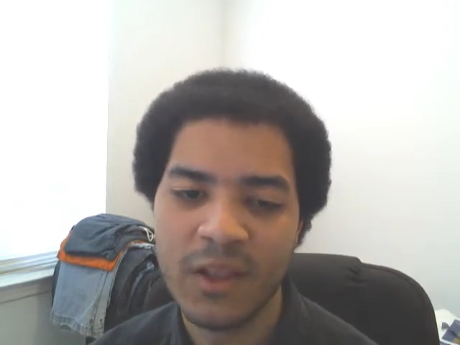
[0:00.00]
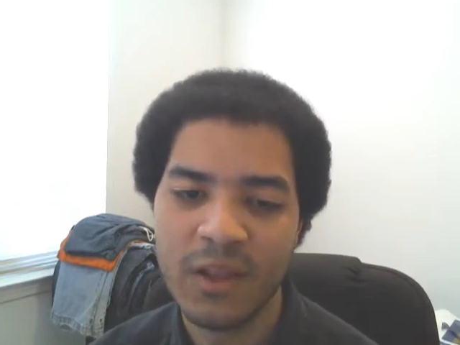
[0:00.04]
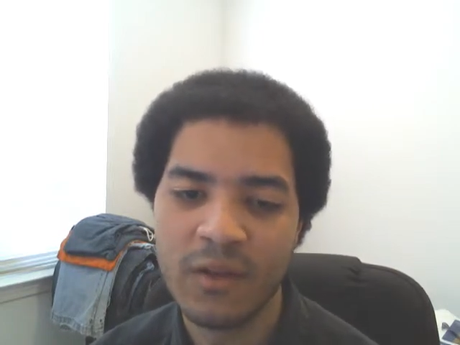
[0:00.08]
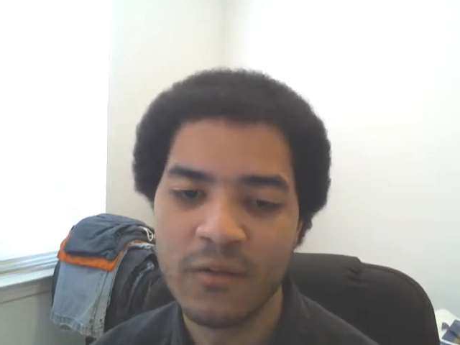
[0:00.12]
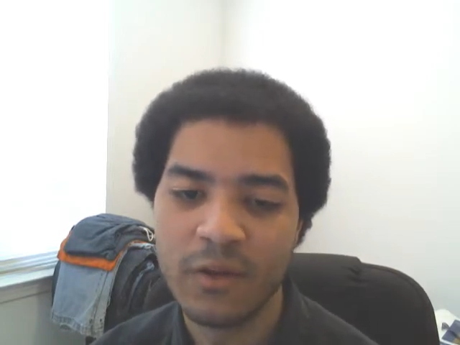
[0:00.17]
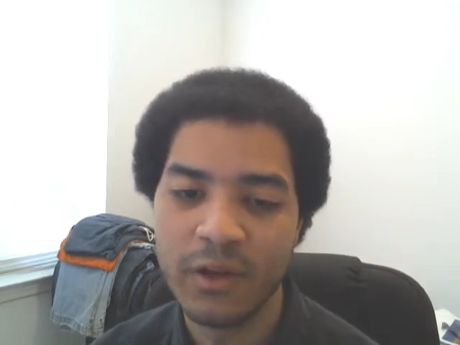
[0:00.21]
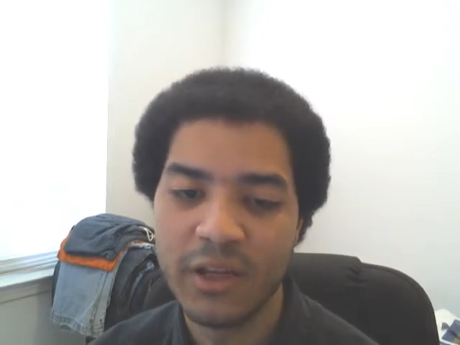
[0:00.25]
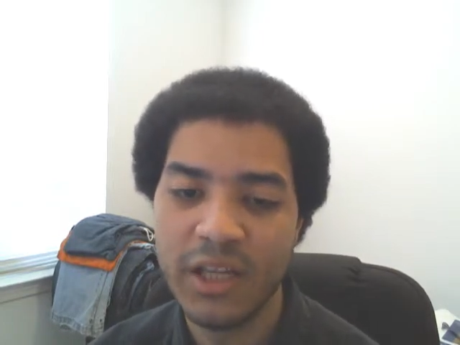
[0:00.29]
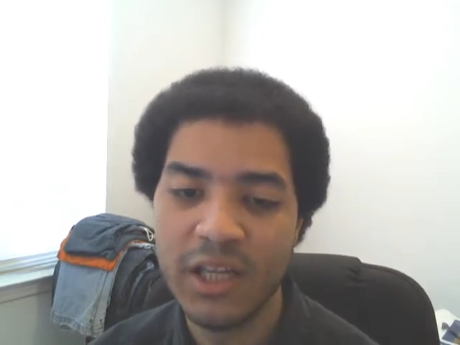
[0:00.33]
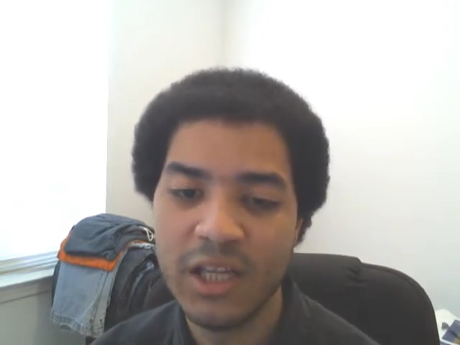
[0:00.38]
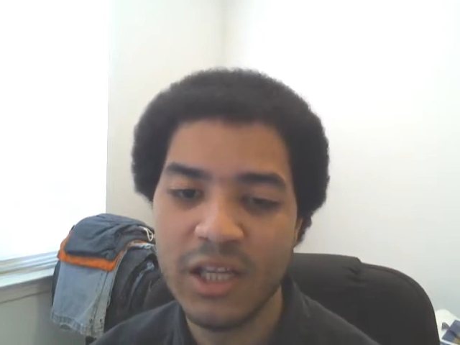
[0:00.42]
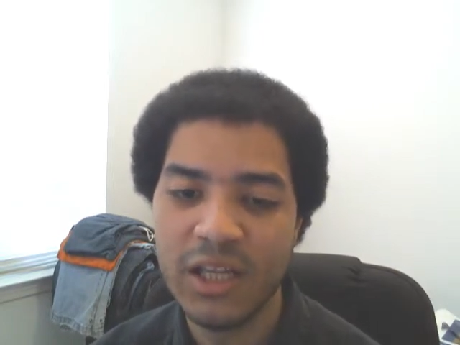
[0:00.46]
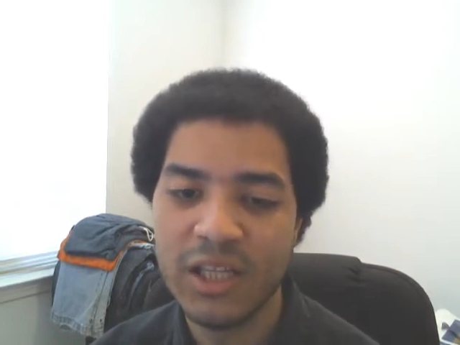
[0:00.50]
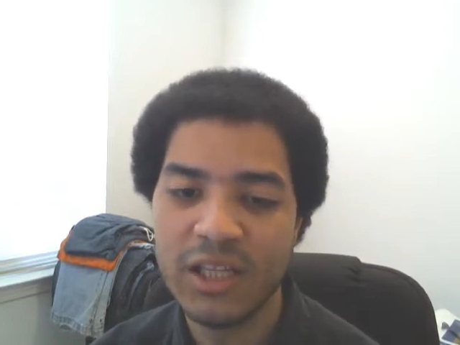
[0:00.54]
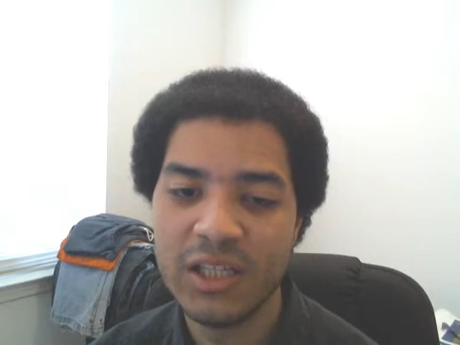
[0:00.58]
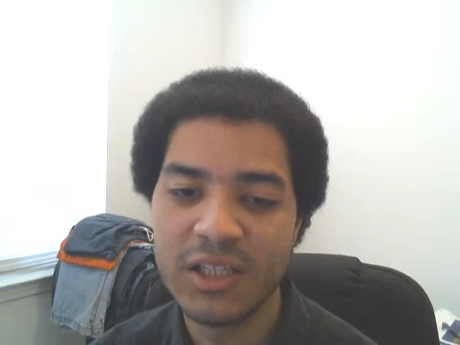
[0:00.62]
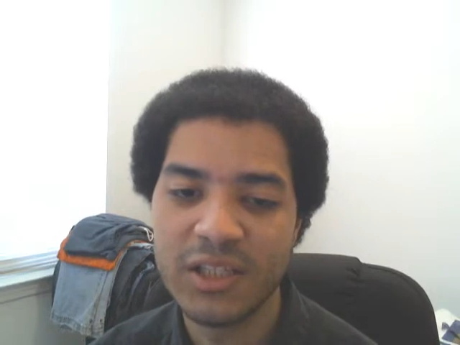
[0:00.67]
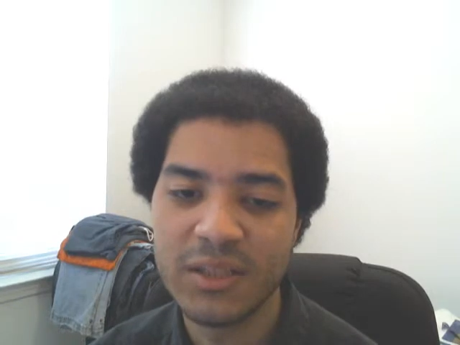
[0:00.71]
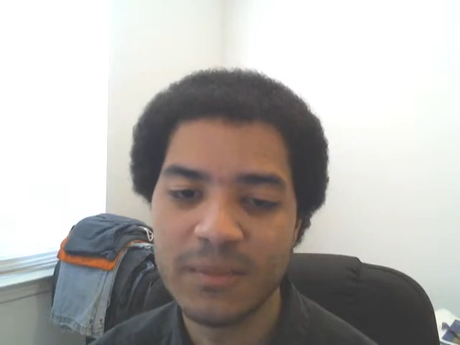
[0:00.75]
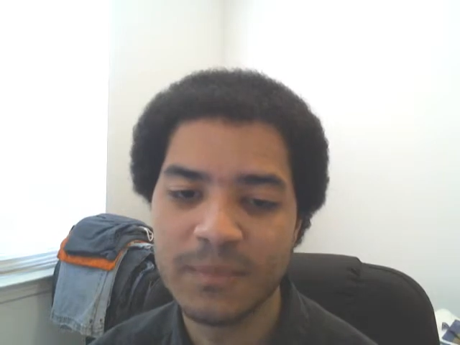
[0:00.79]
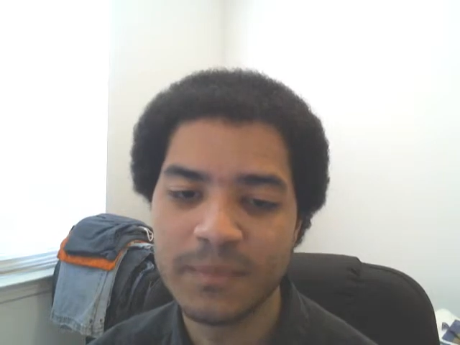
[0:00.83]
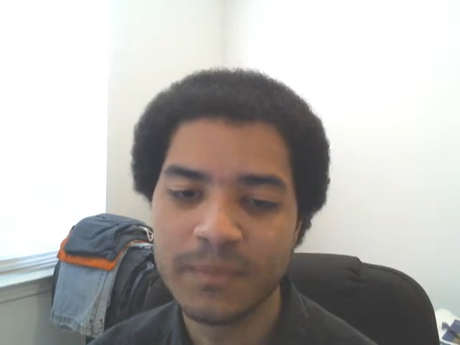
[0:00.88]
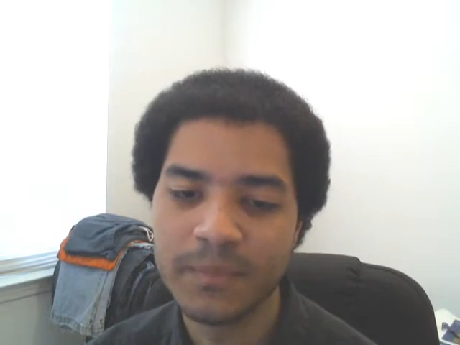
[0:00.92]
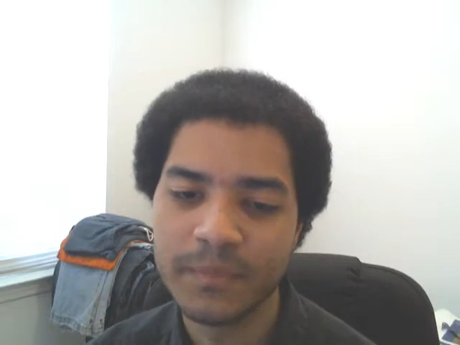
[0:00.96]
for
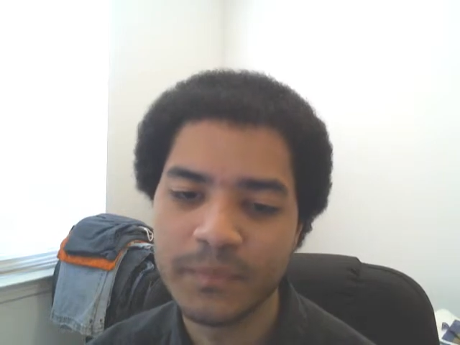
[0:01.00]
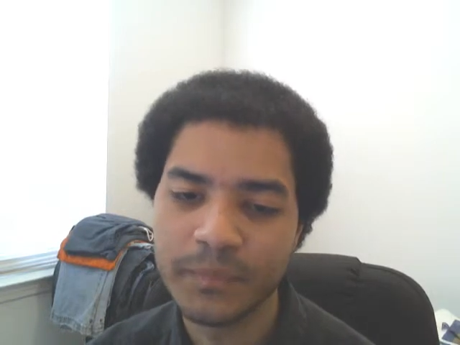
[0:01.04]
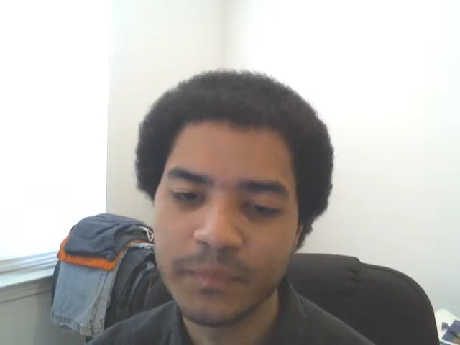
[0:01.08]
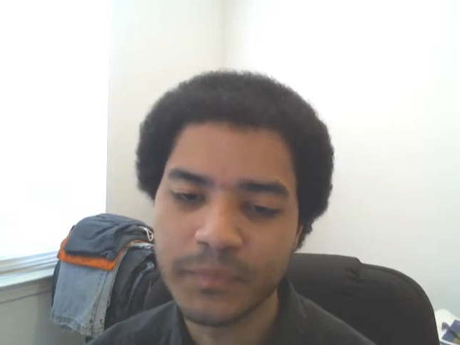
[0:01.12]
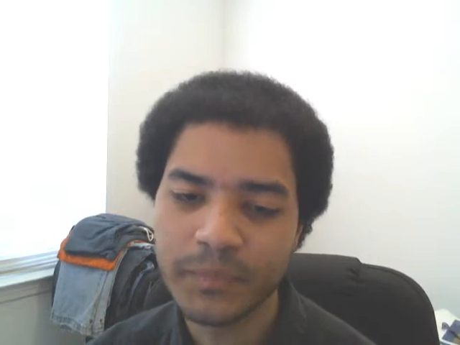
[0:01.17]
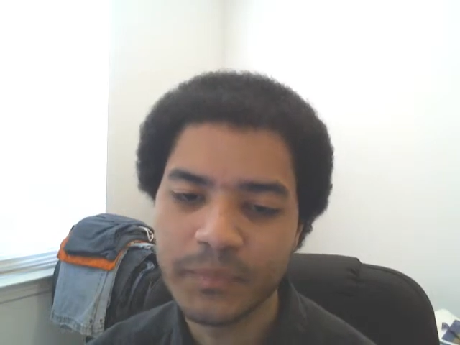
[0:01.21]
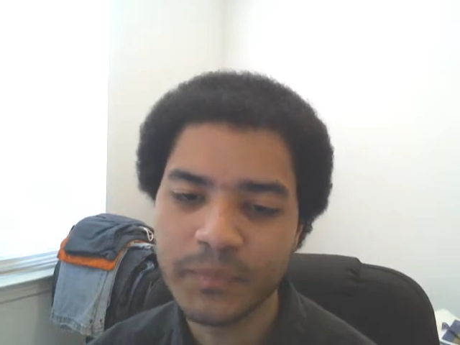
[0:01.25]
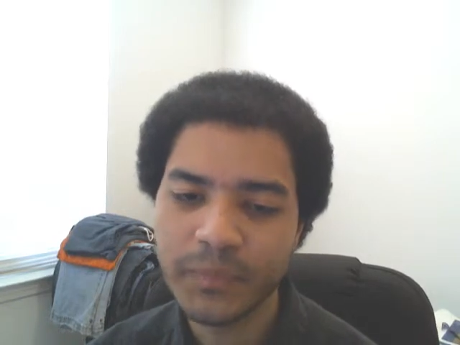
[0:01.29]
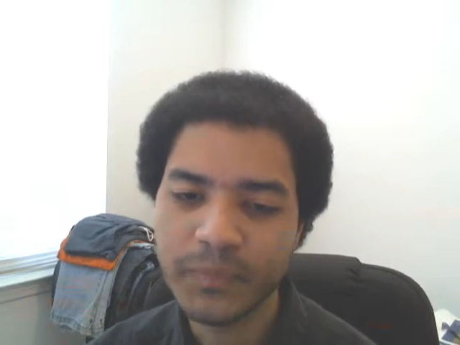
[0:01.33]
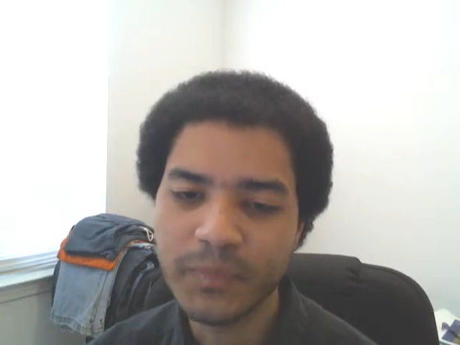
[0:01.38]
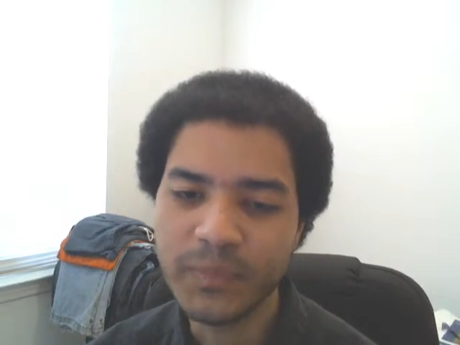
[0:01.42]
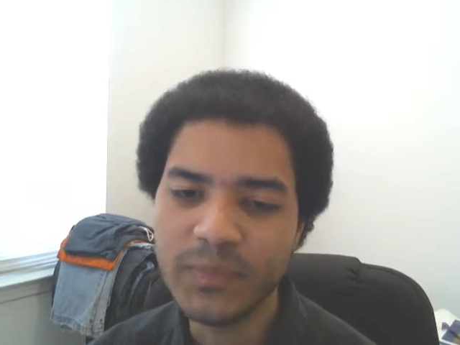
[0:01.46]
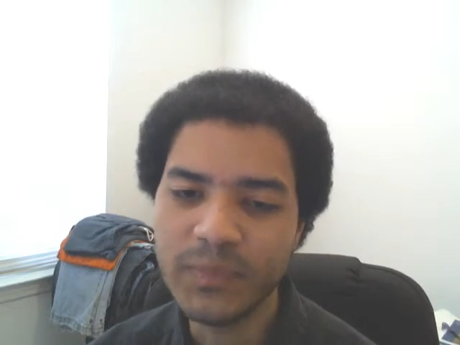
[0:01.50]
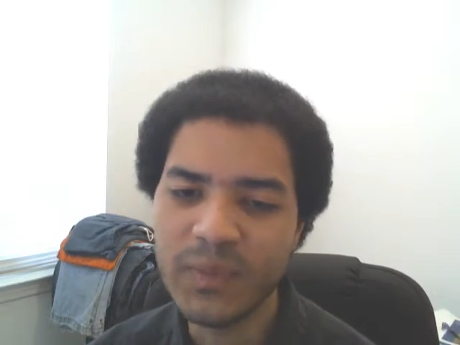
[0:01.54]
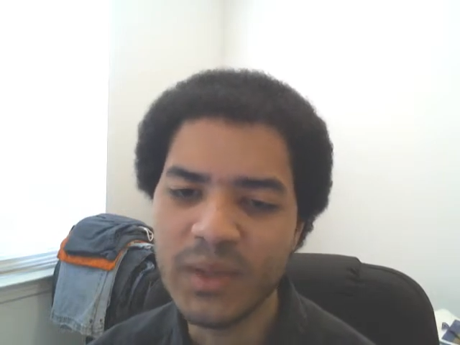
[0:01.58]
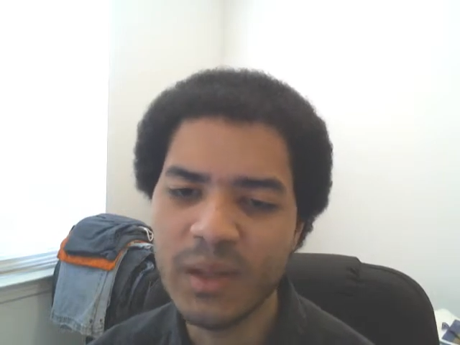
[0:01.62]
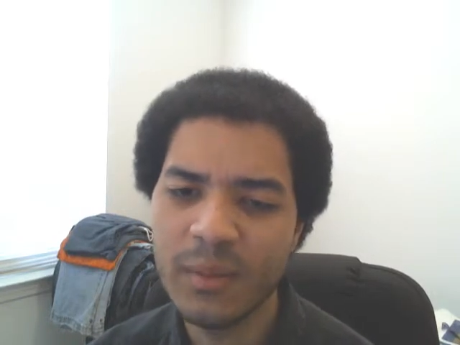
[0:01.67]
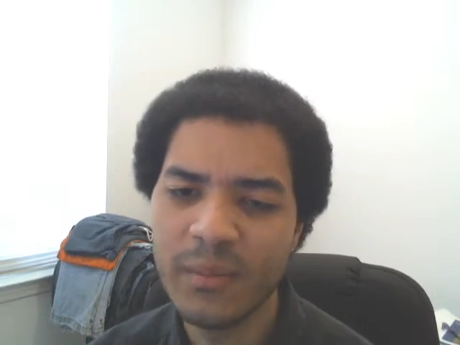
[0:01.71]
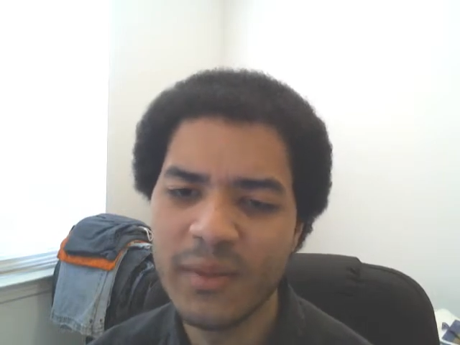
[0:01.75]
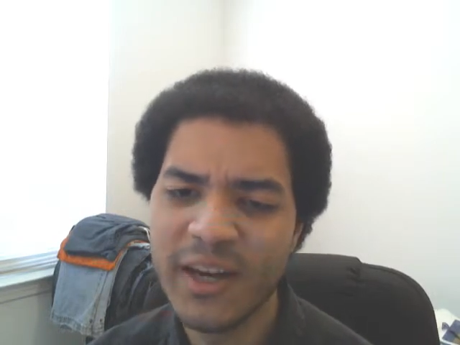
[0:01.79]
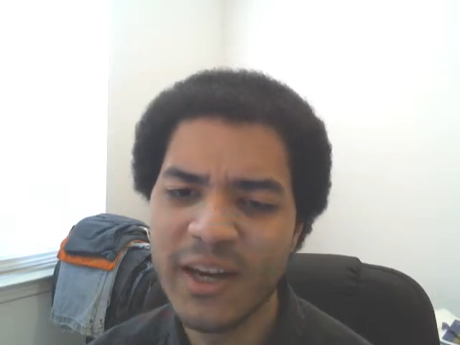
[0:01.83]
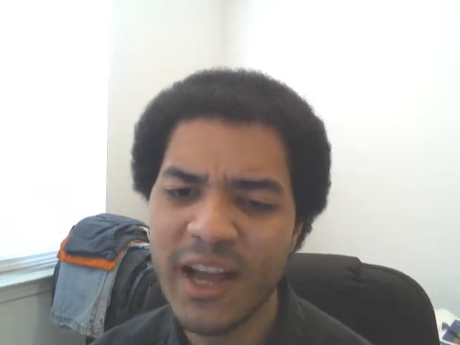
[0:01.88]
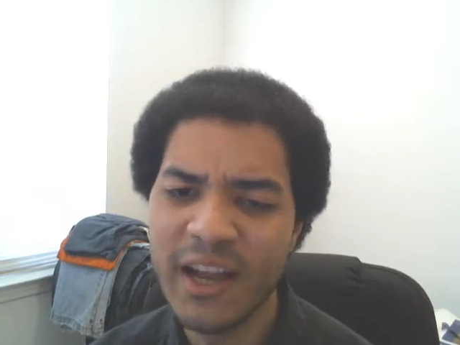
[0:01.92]
keys, and